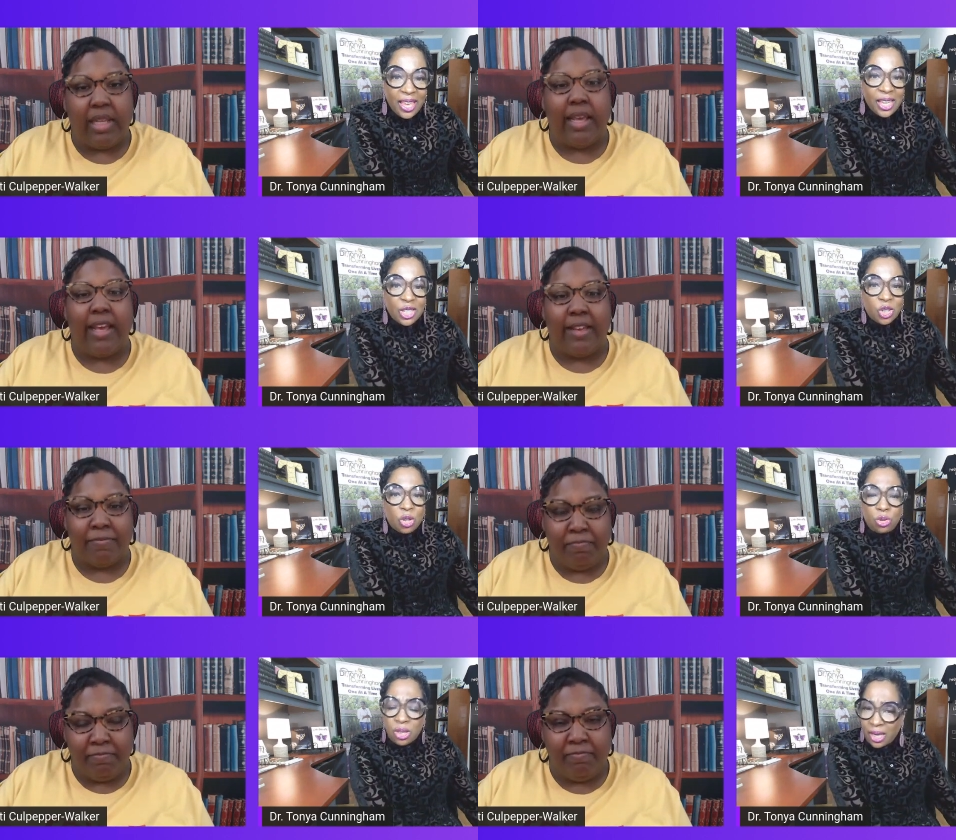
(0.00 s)
Speaker 1: Yeah.
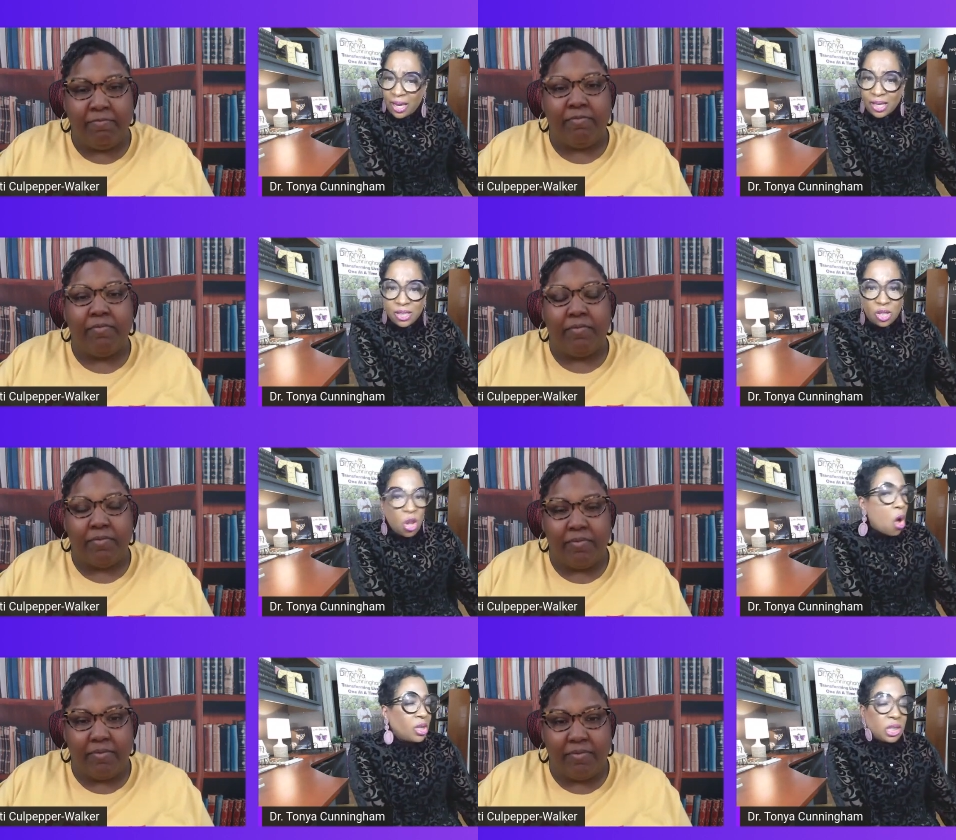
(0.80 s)
So yes,
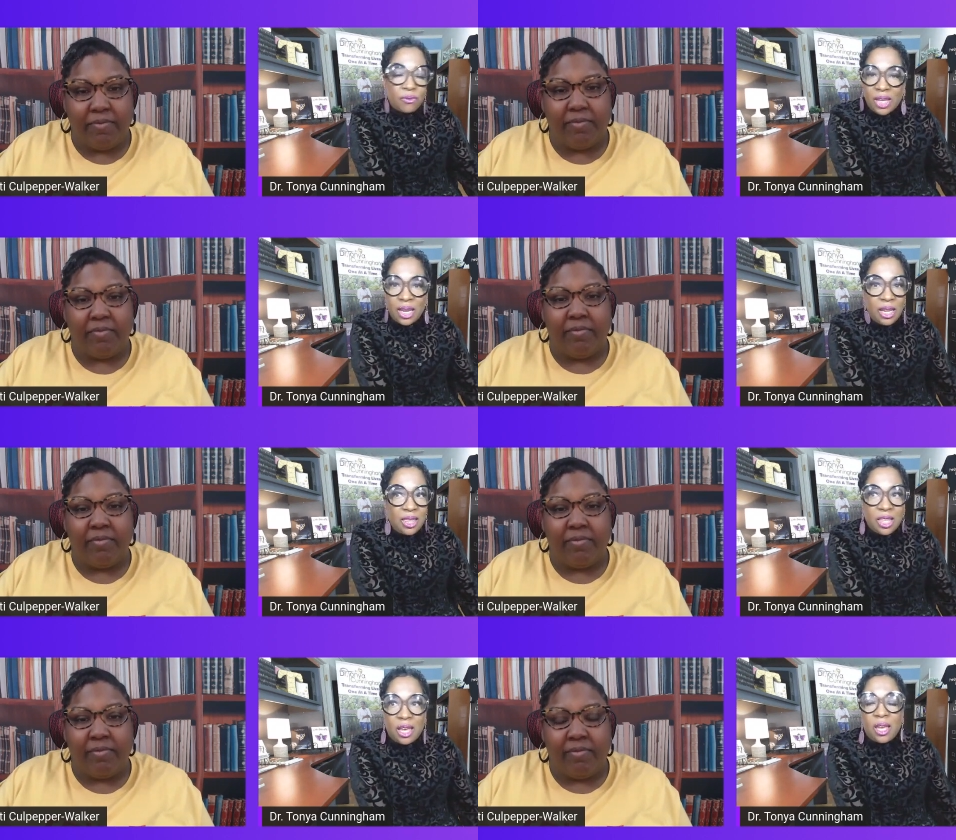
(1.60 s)
loss of
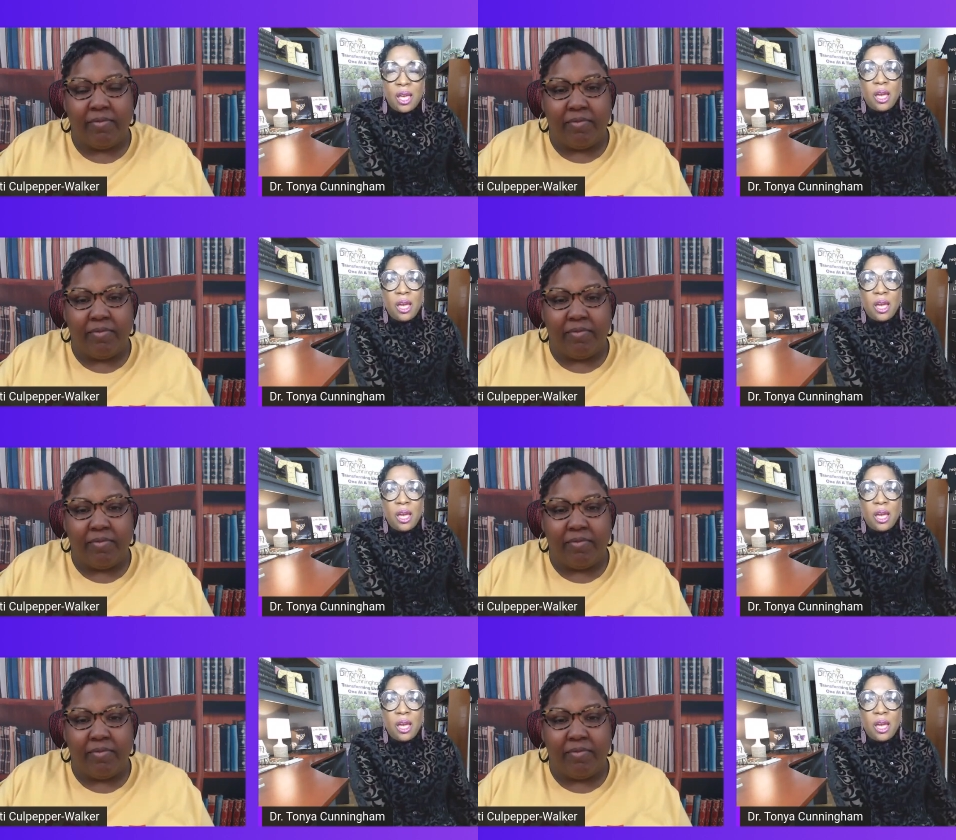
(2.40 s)
anything,